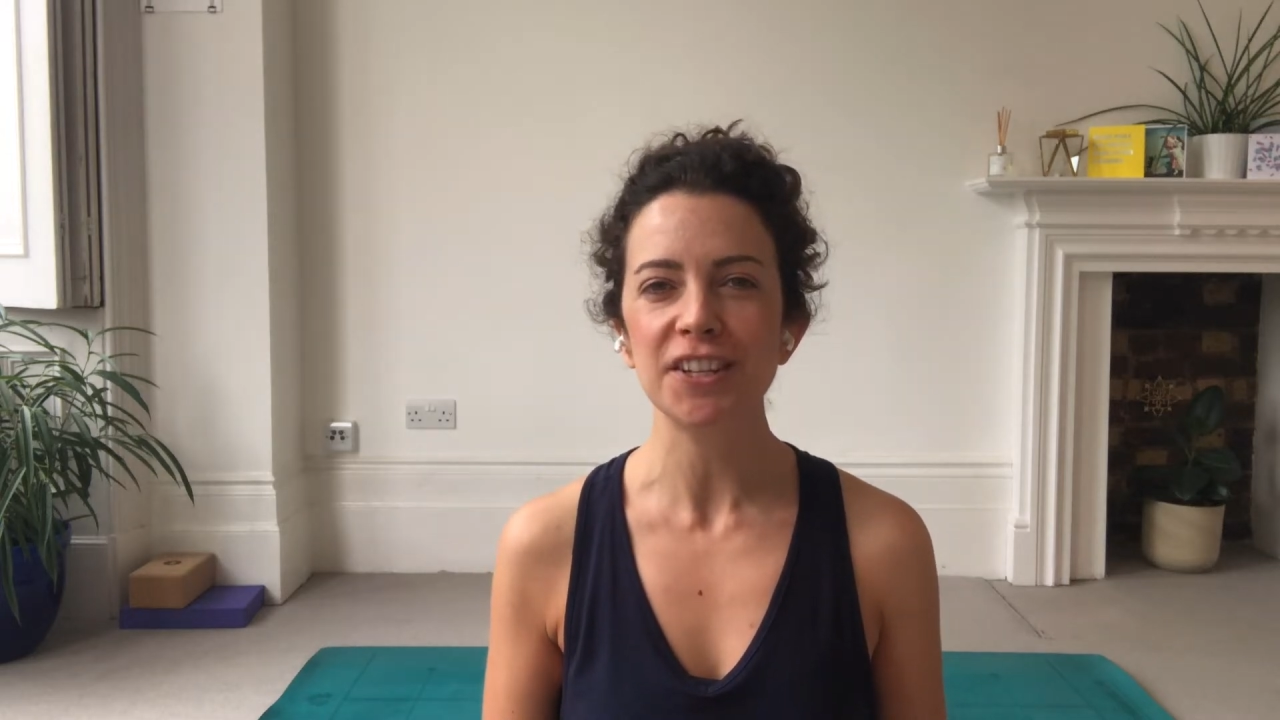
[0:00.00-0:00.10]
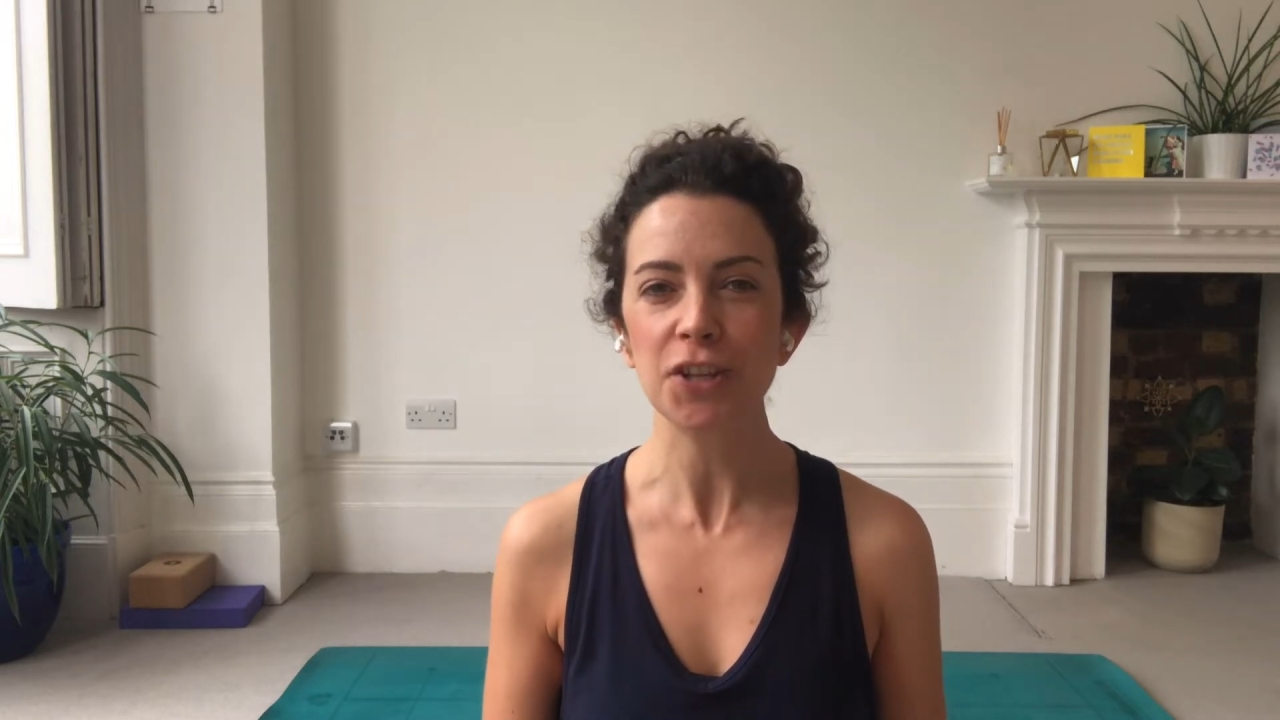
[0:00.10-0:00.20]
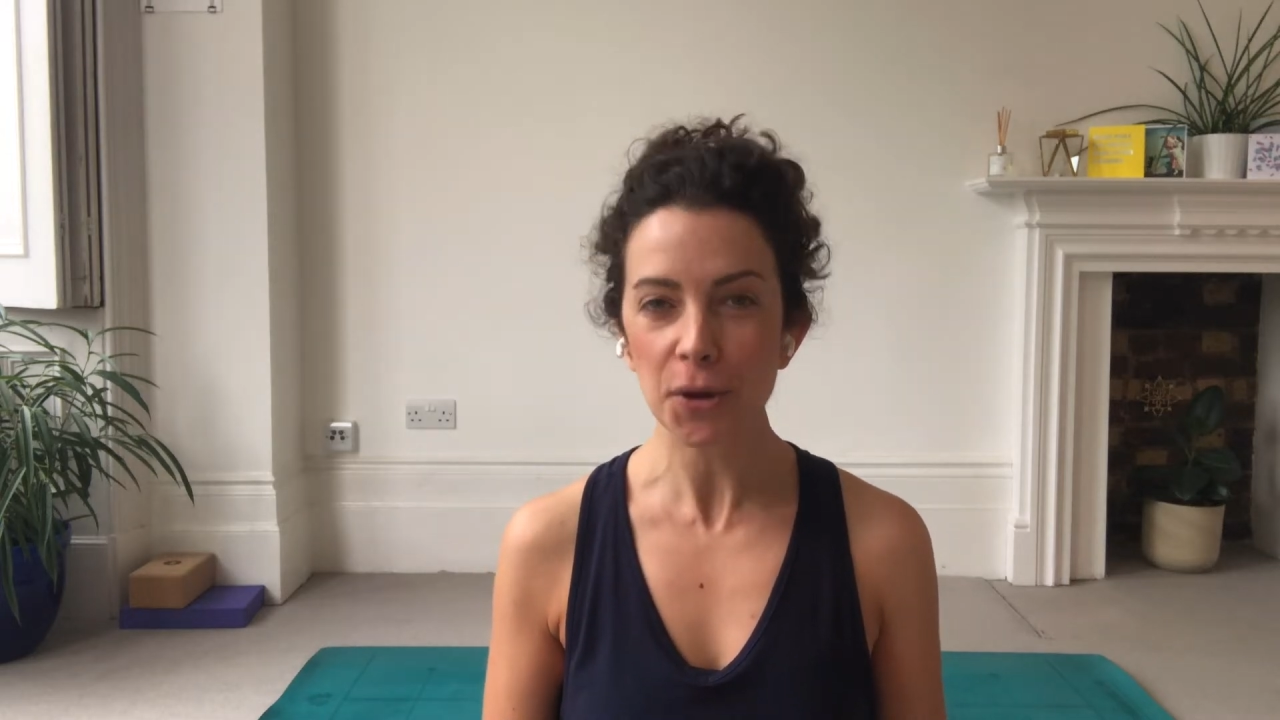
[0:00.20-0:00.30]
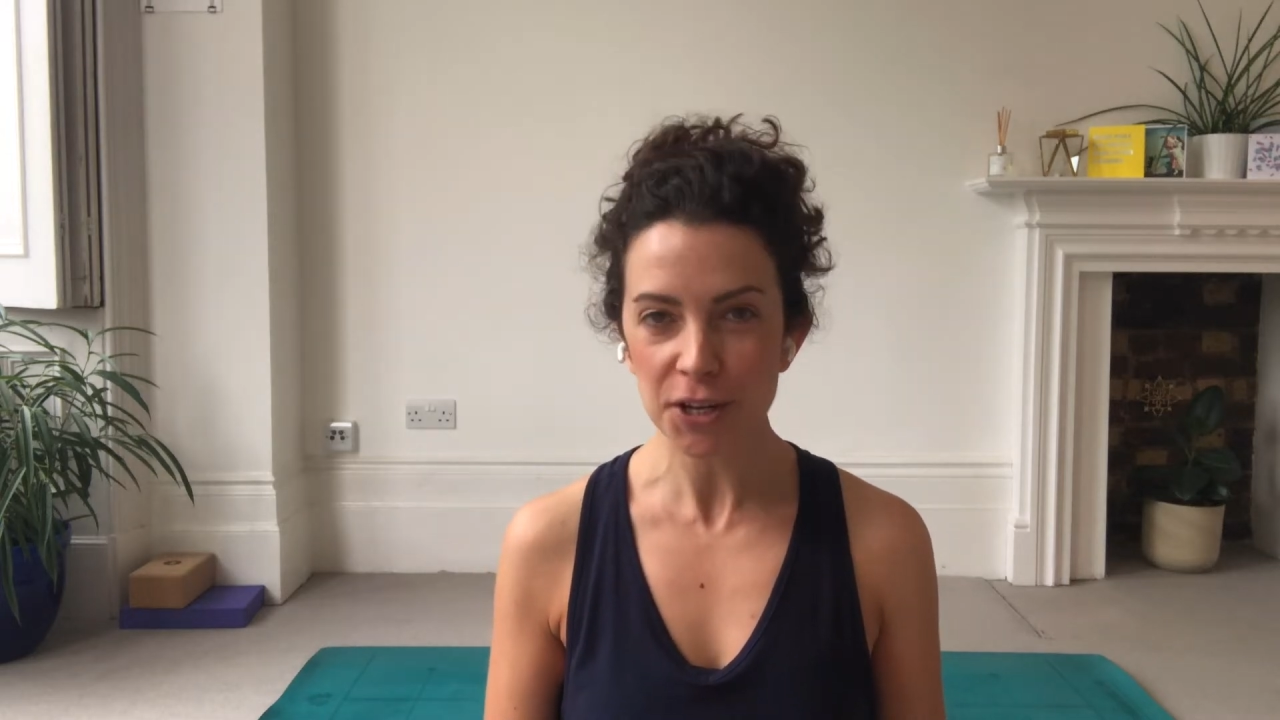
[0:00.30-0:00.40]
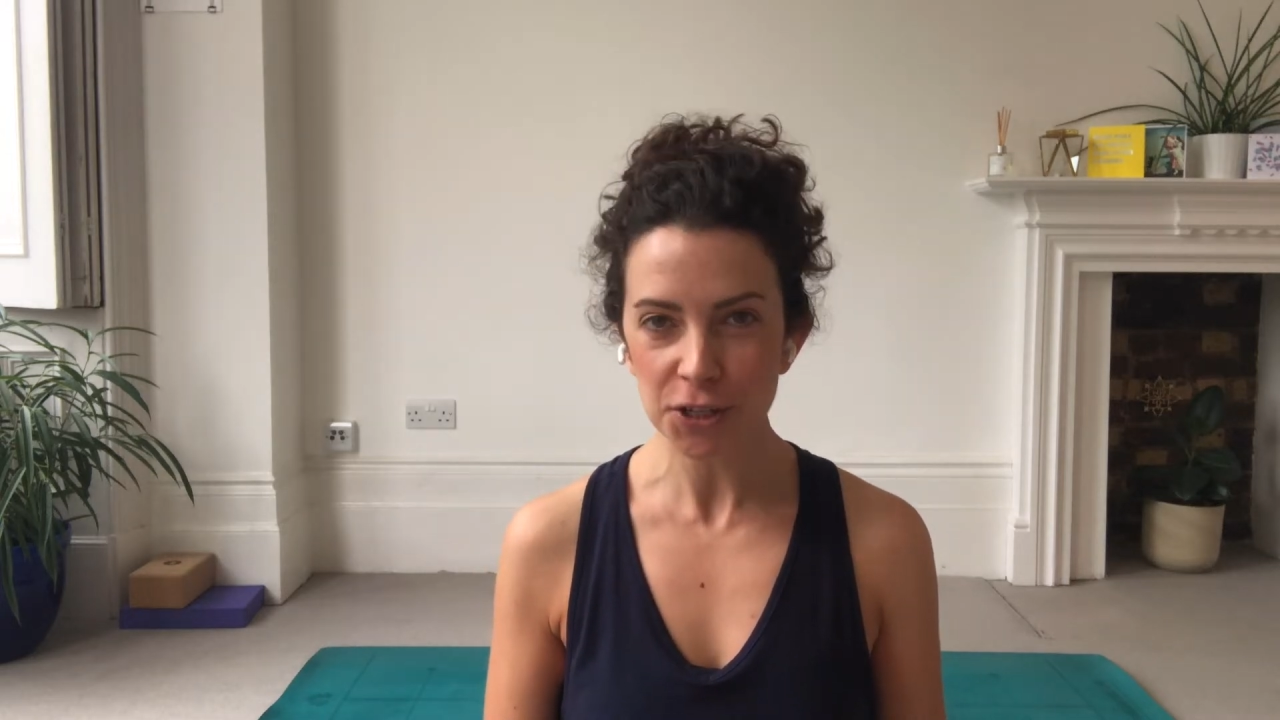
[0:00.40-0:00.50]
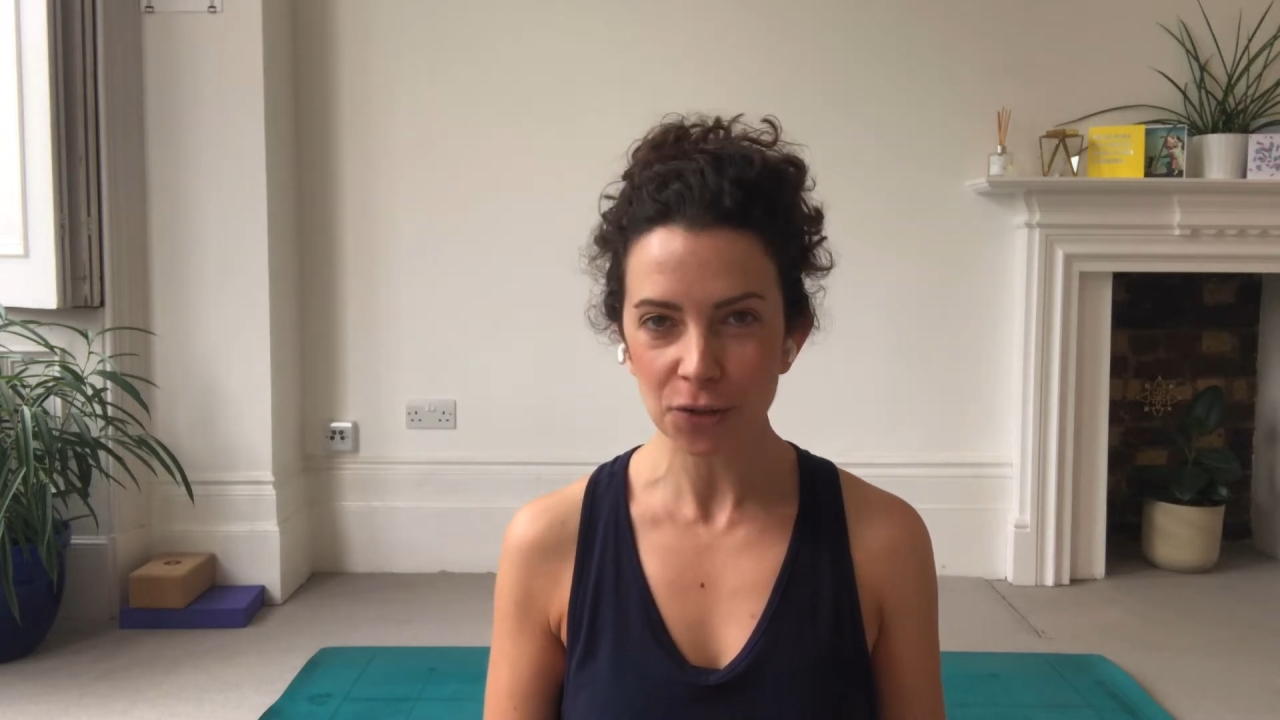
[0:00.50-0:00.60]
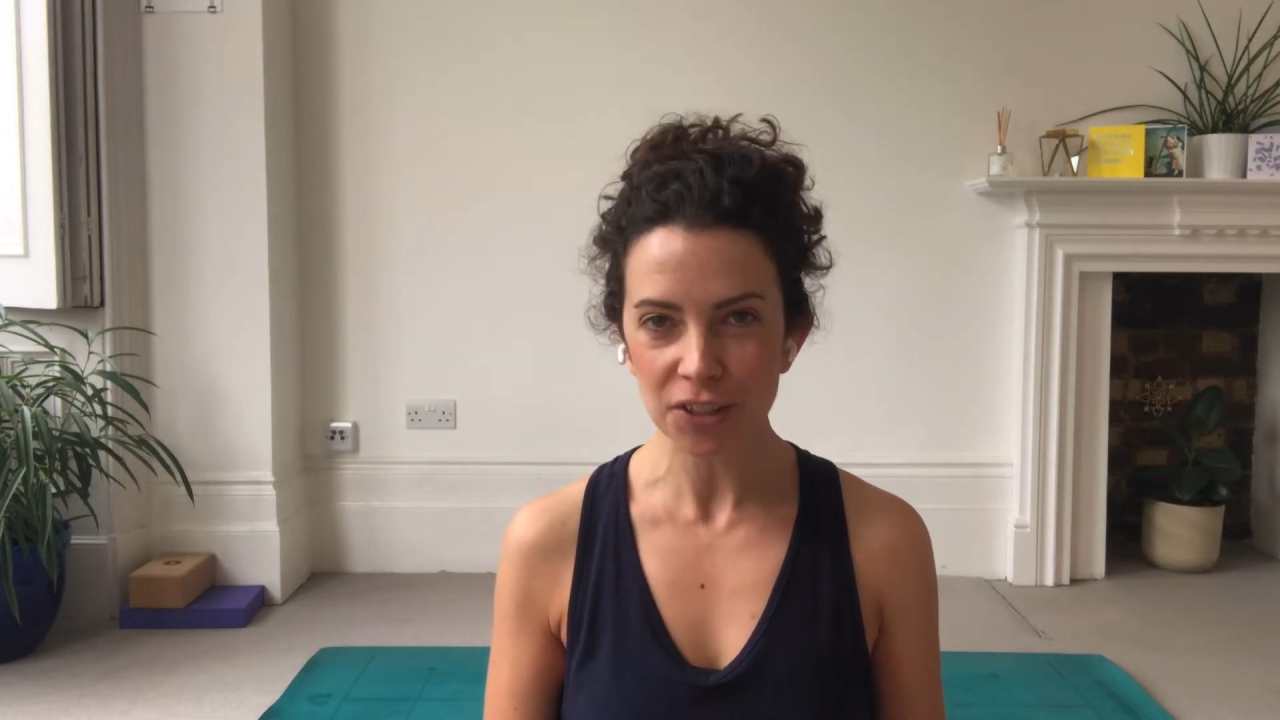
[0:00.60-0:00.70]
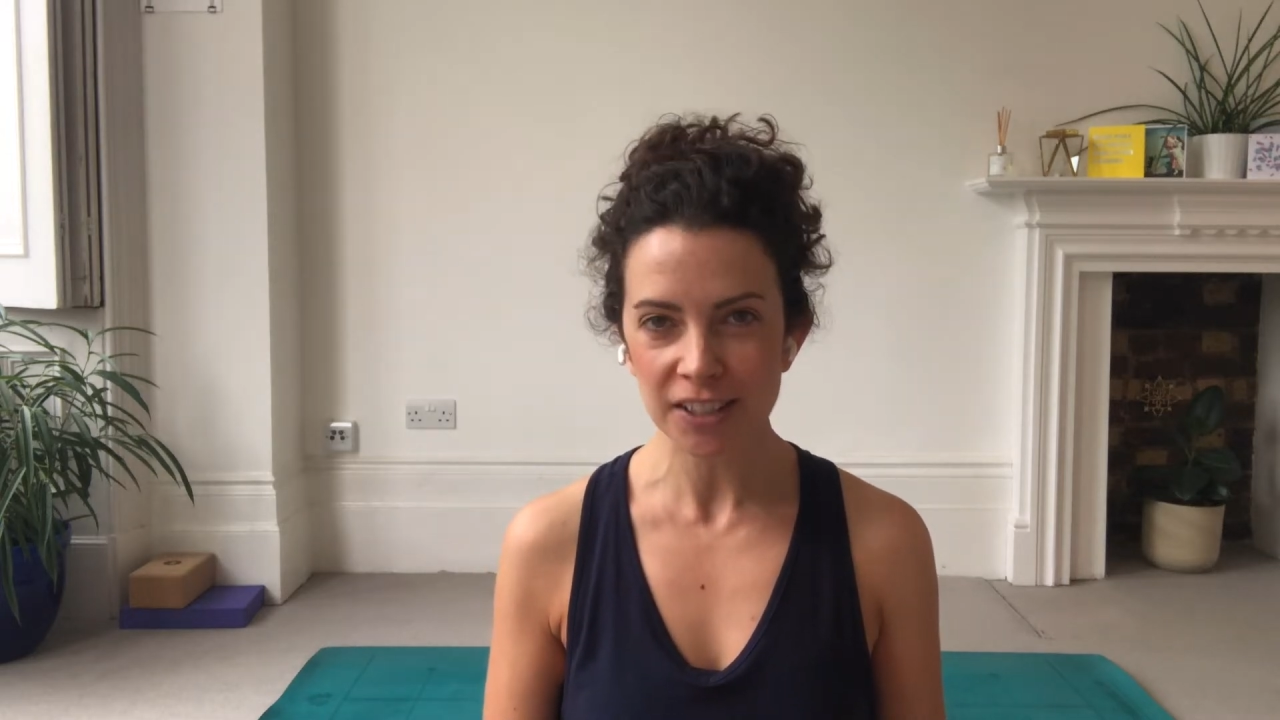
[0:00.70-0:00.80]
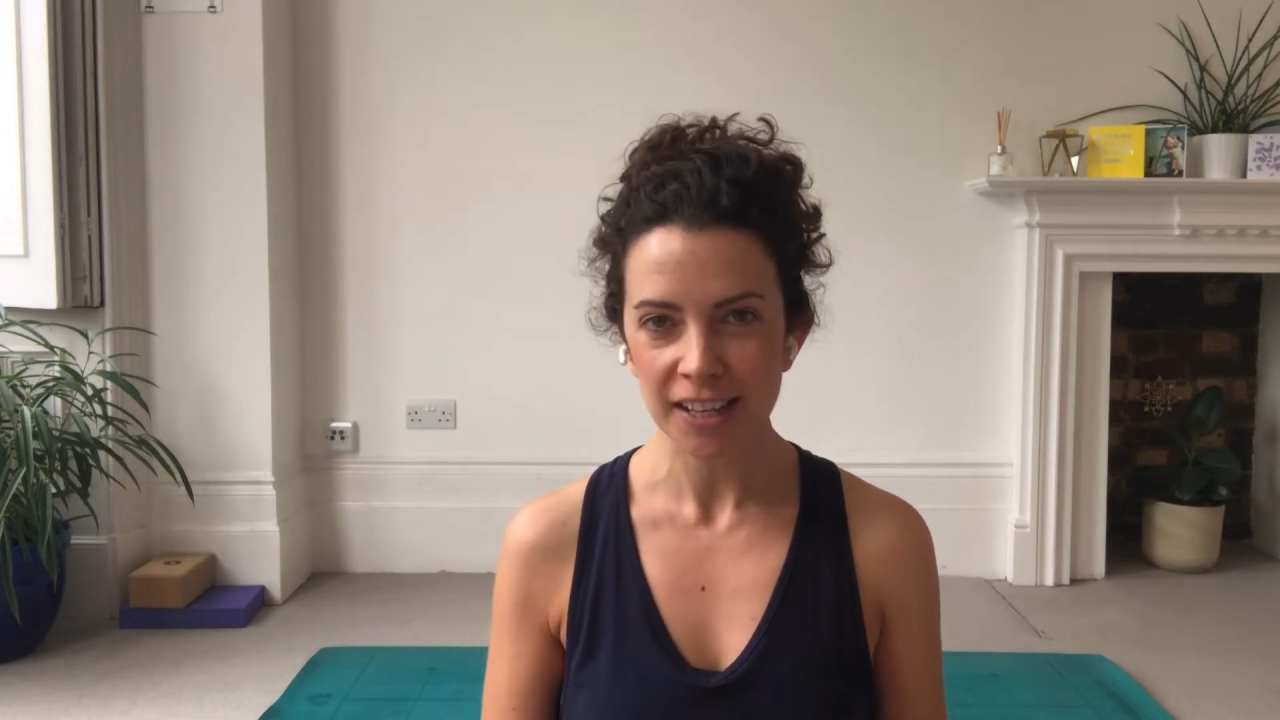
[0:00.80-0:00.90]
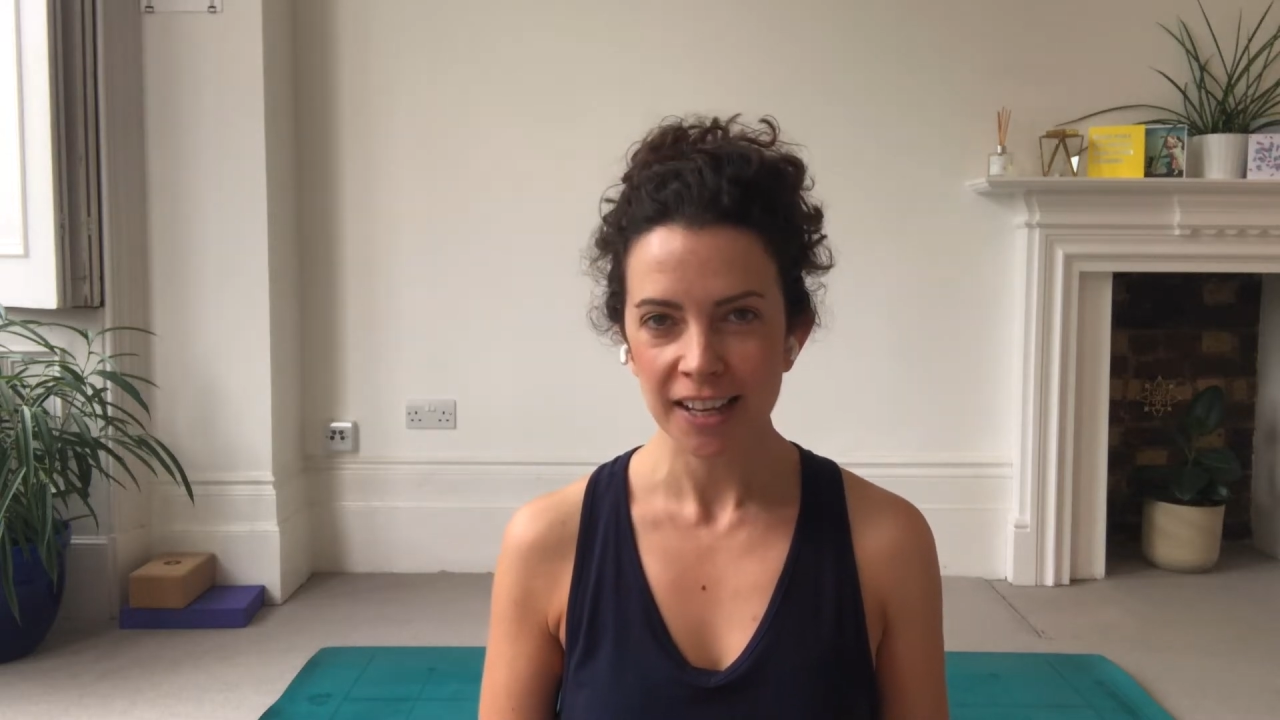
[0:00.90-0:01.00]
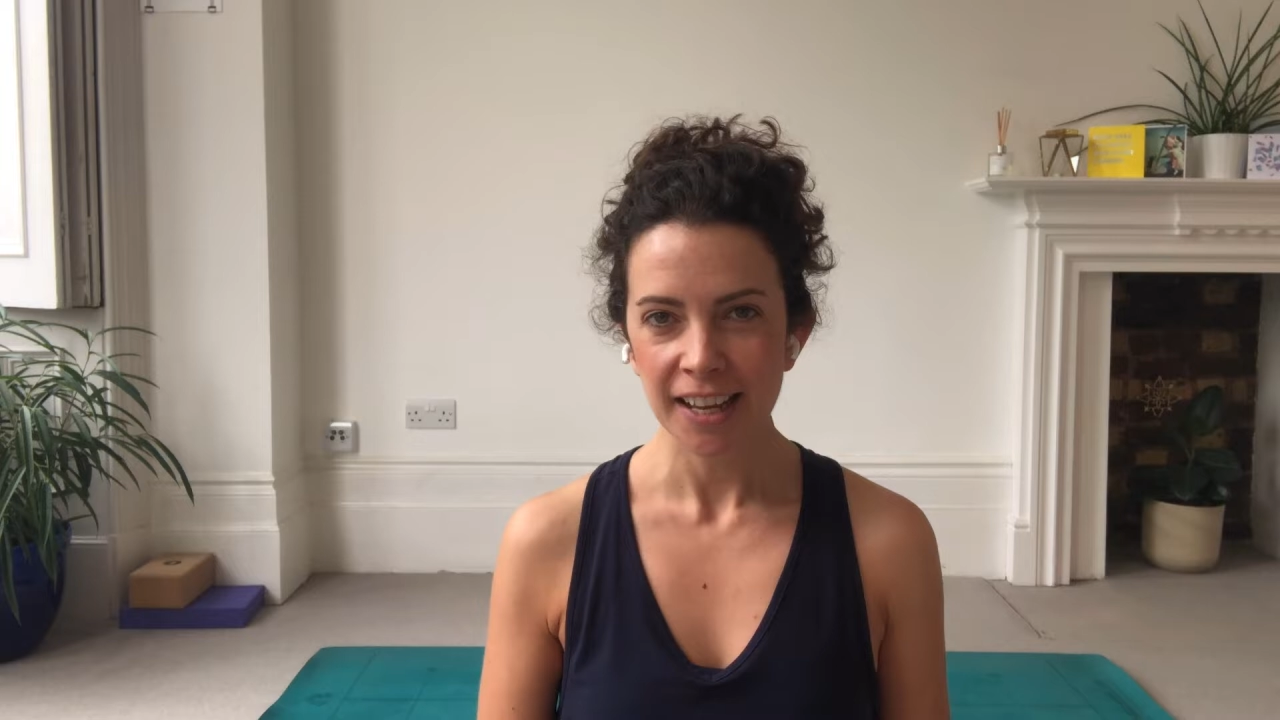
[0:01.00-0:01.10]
Yogi Talks,